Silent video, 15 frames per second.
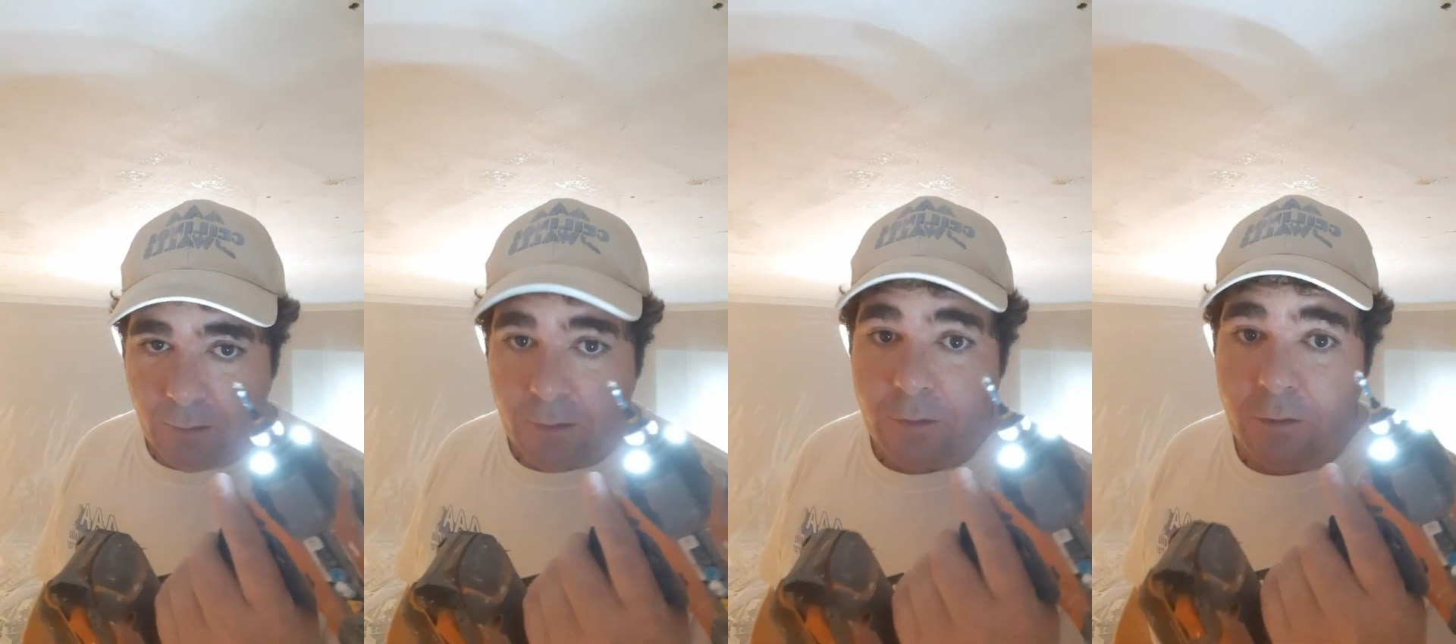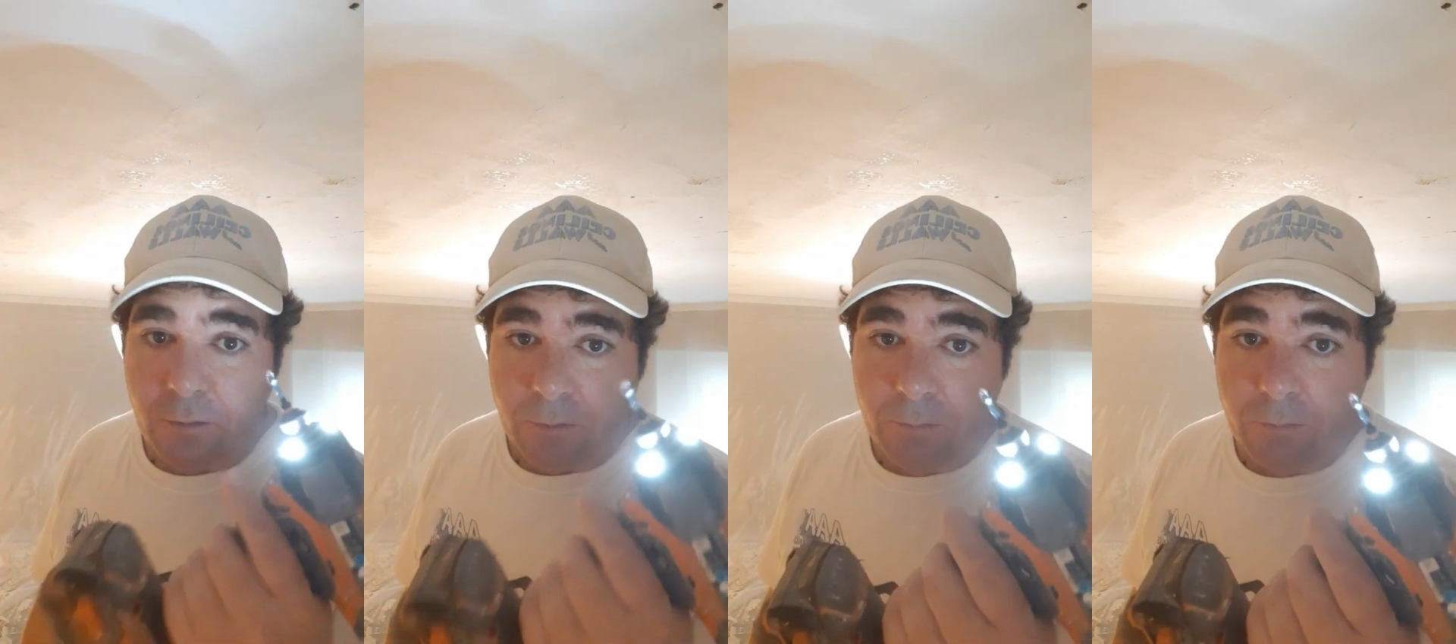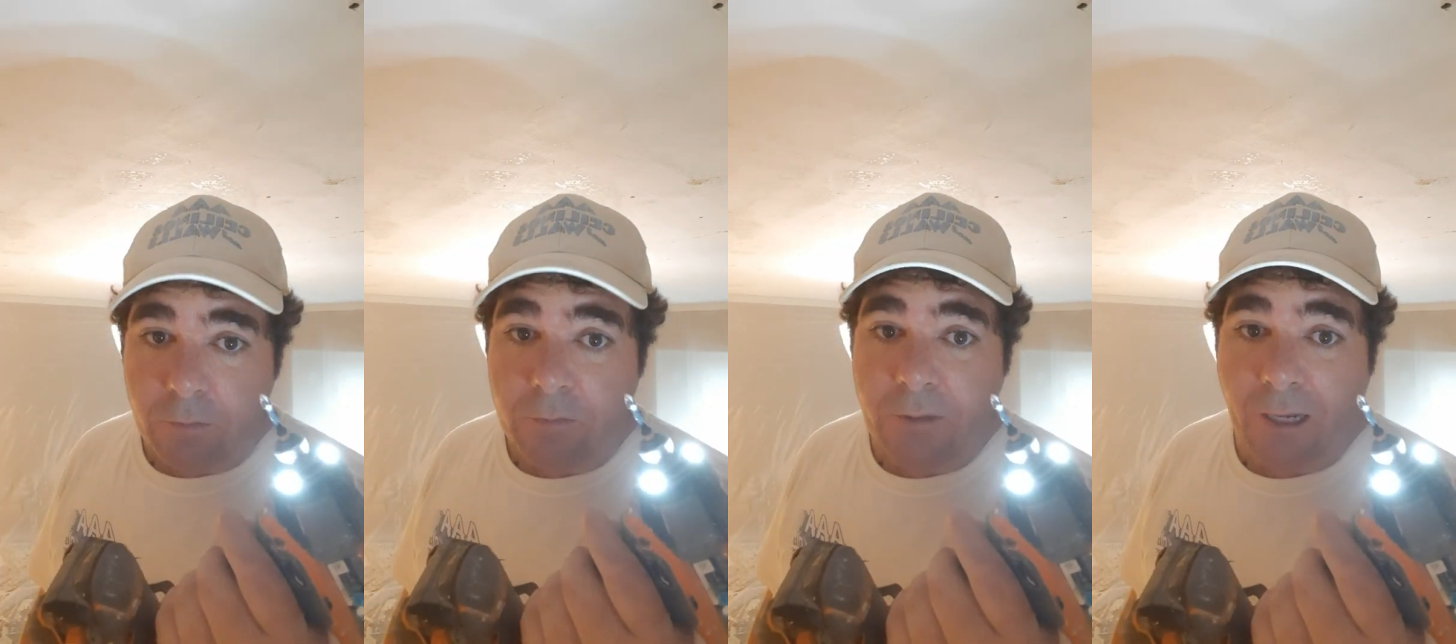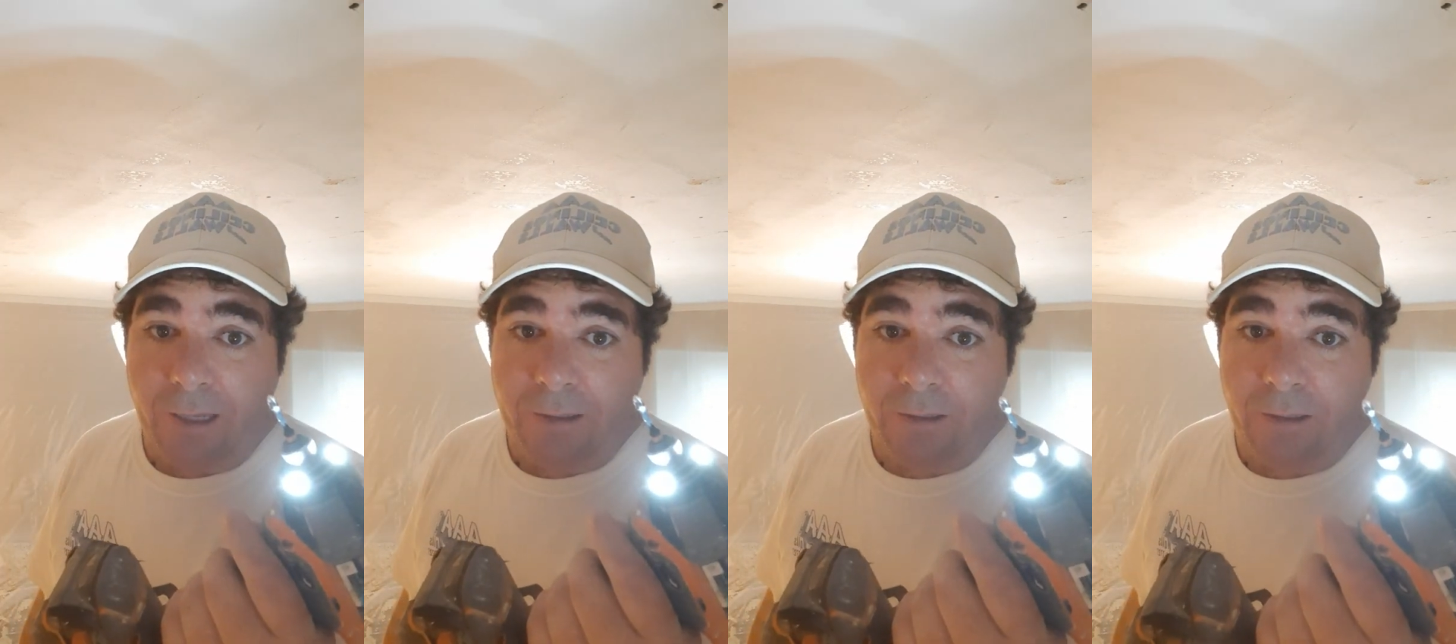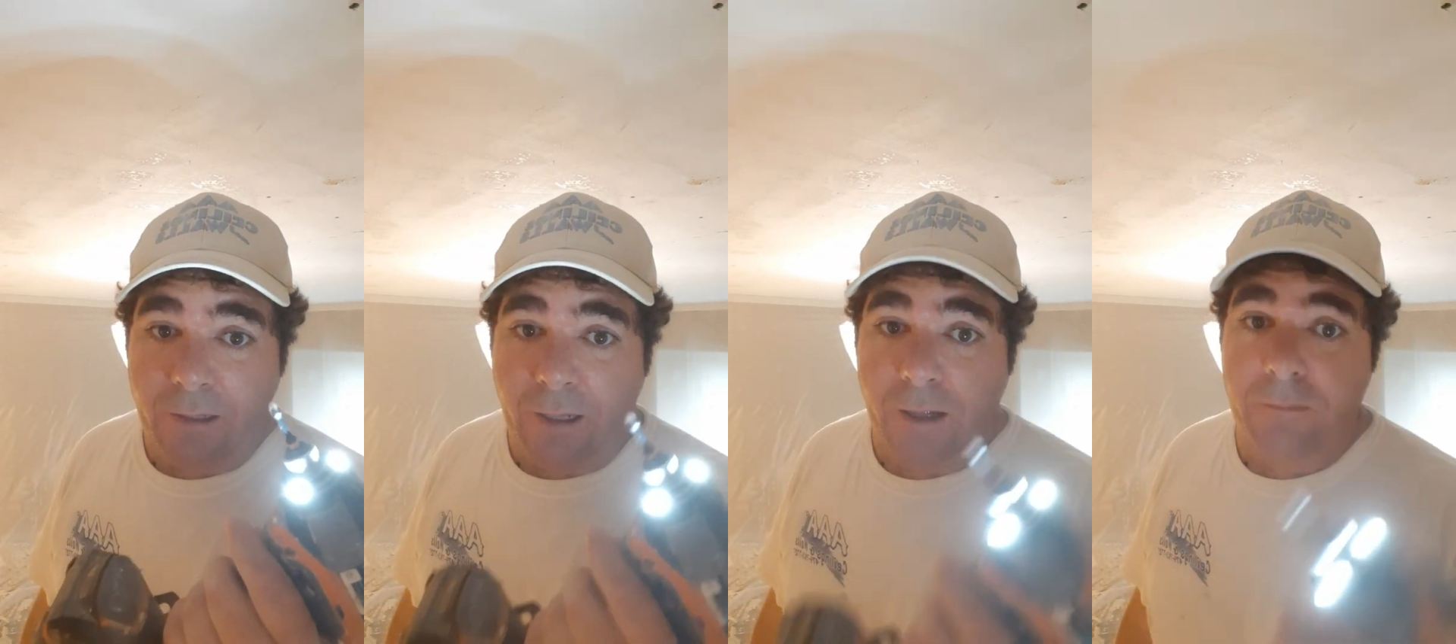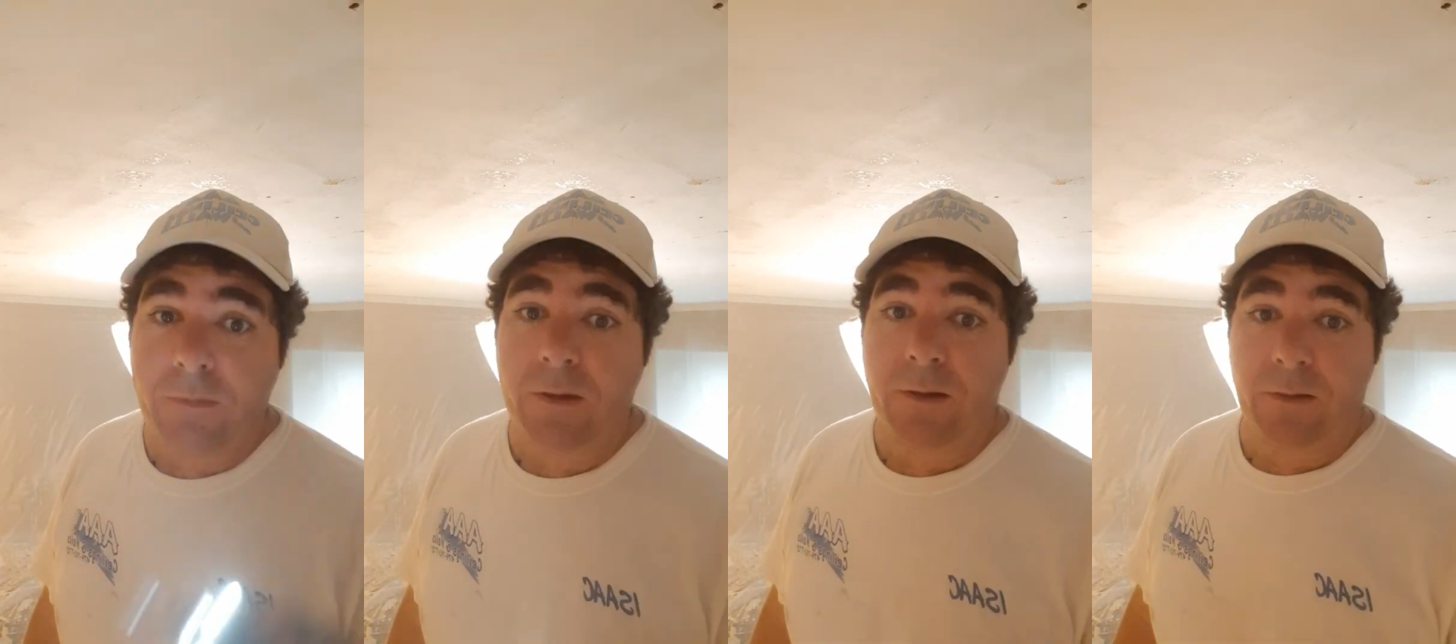You tighten it
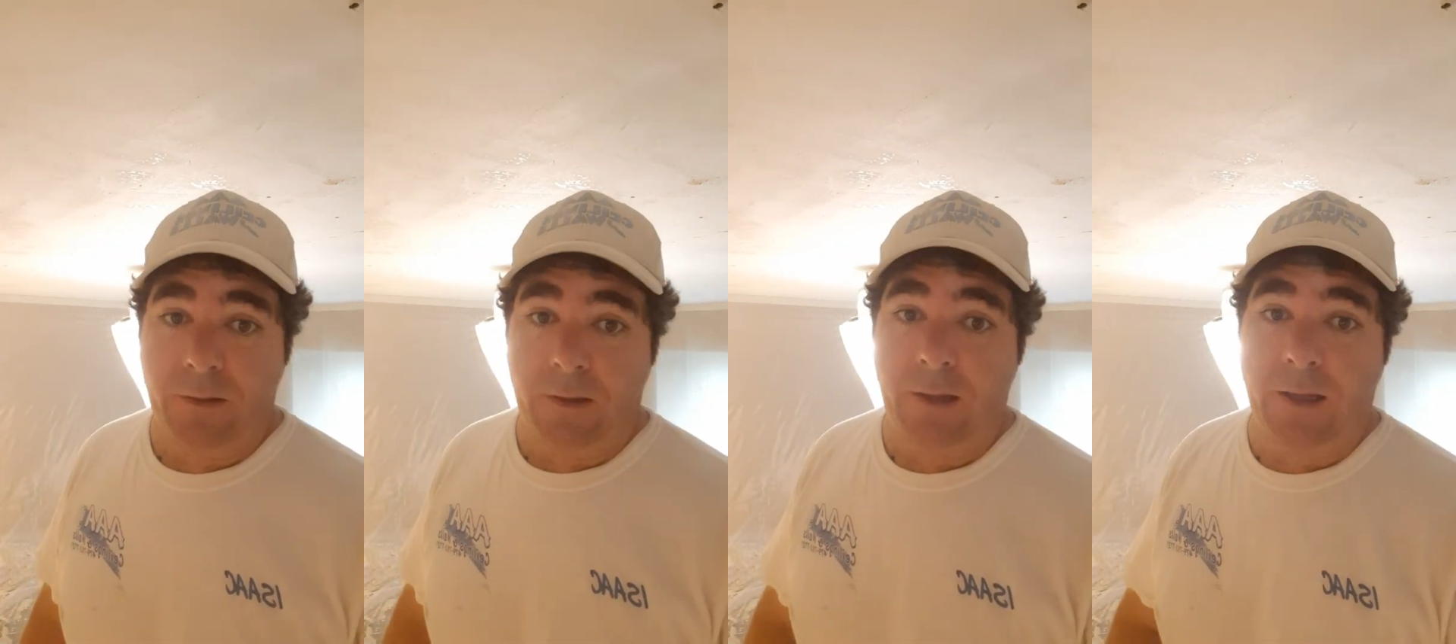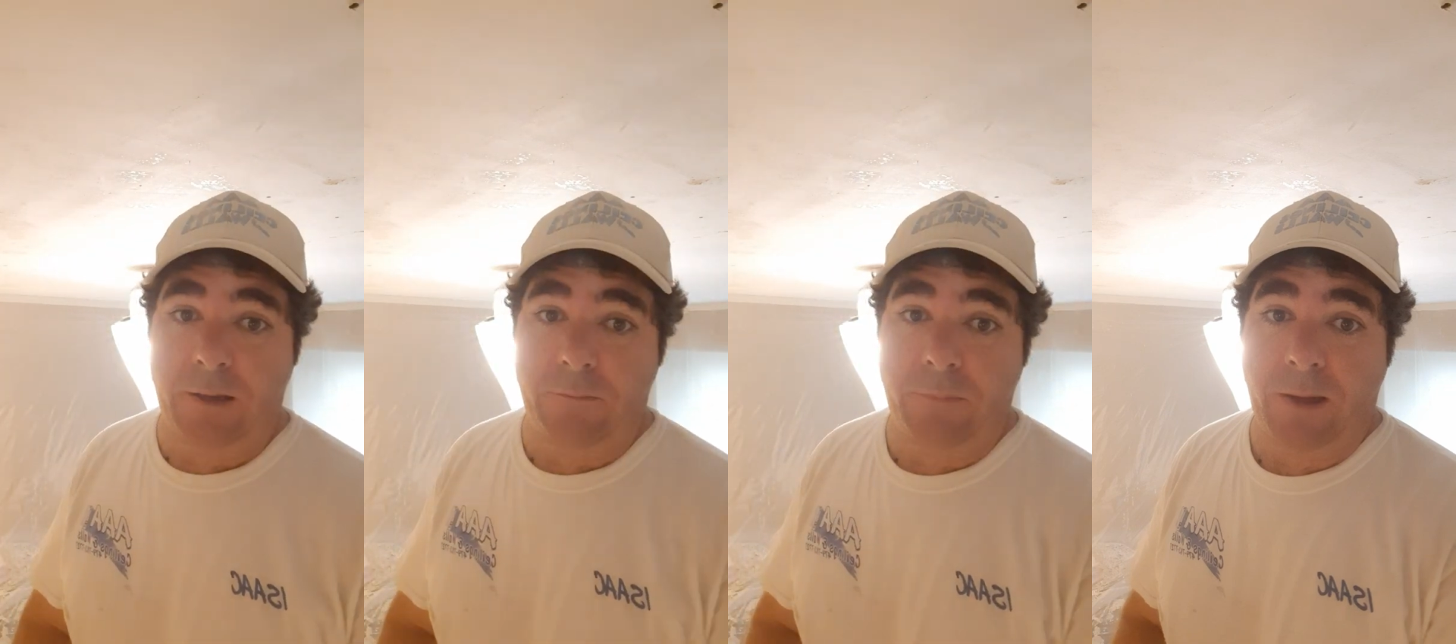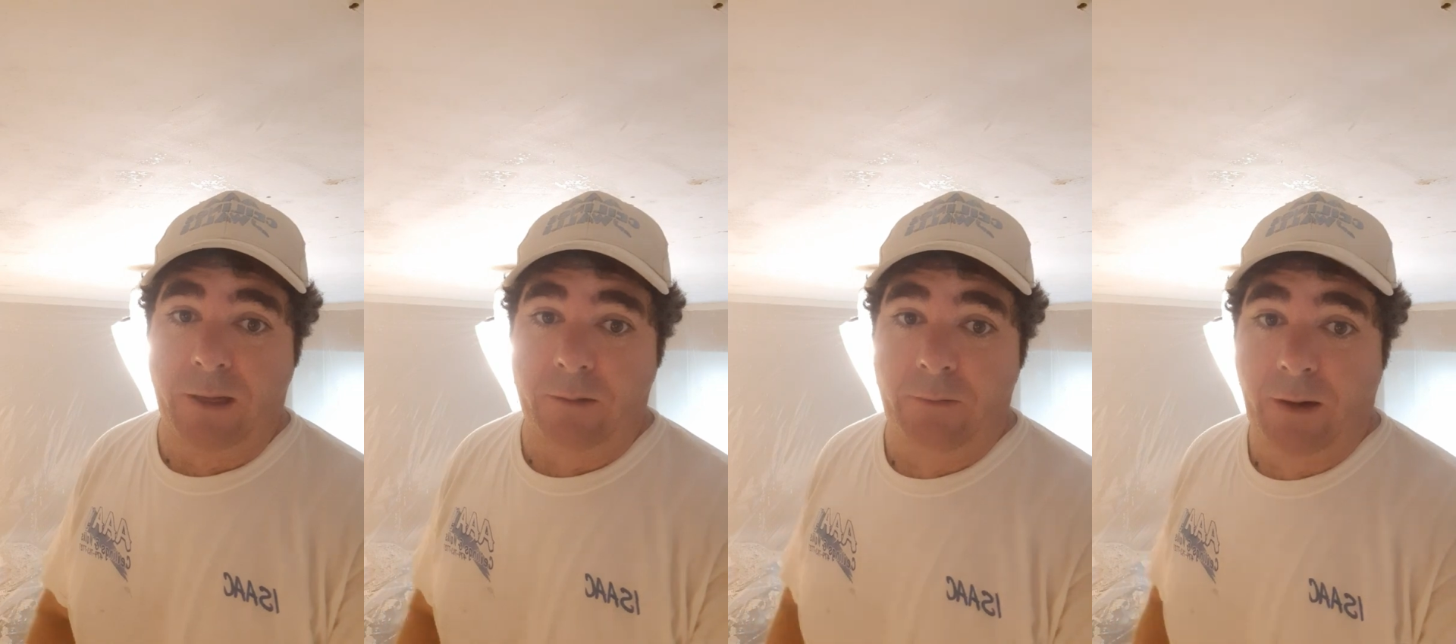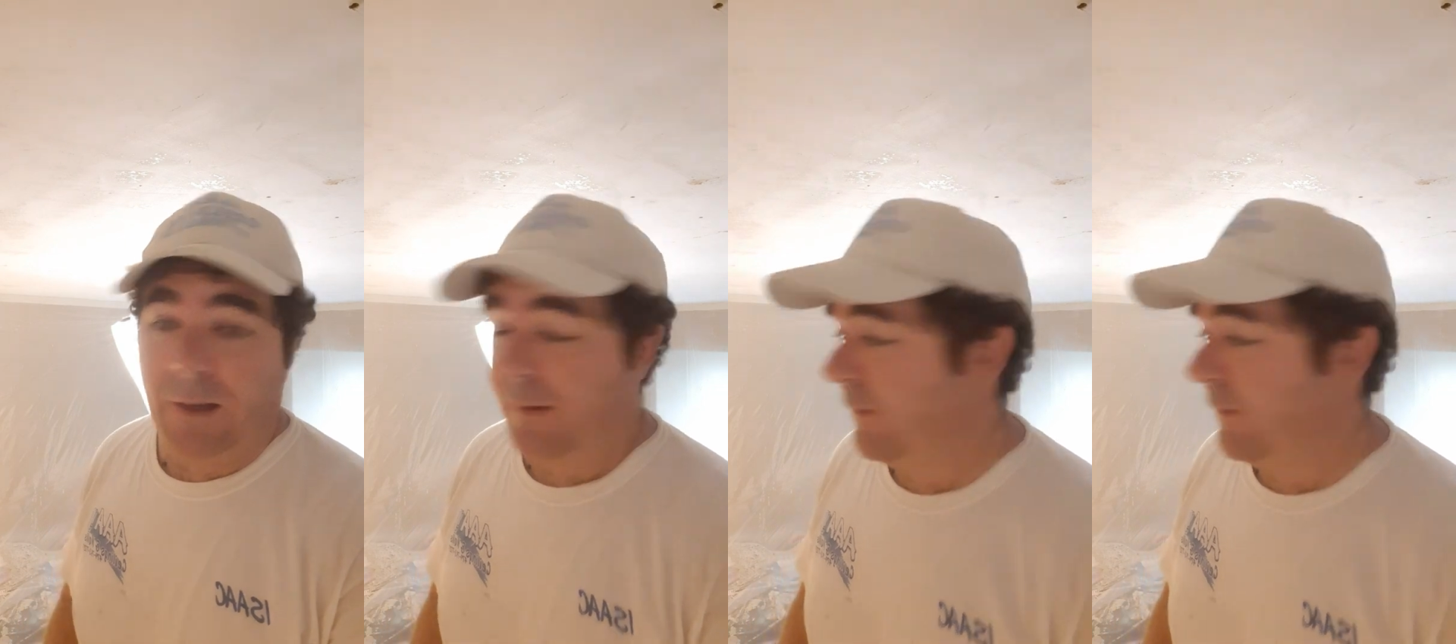up and make it right.